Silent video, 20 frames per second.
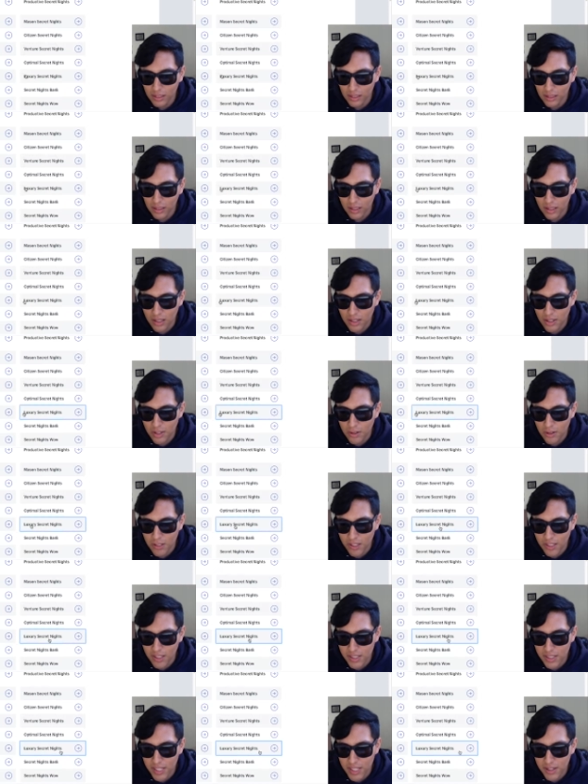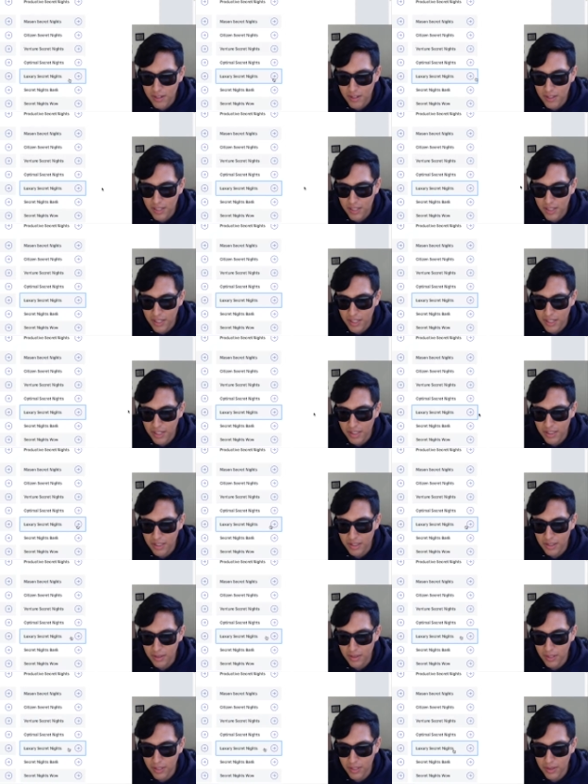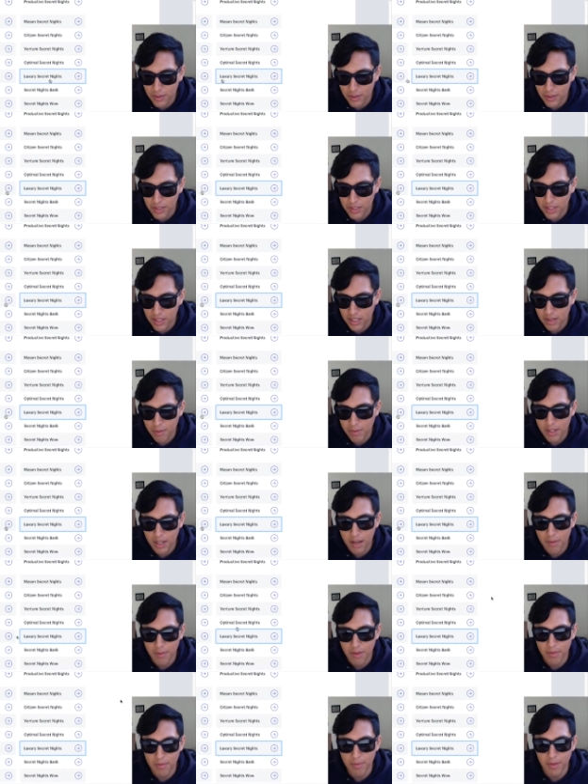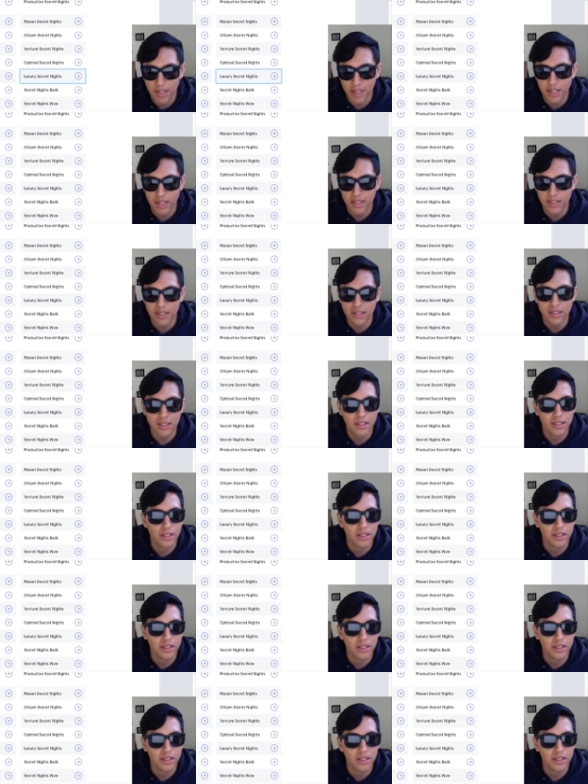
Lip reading: Luxury Secret Nights. Okay, so it's not letting me copy and paste.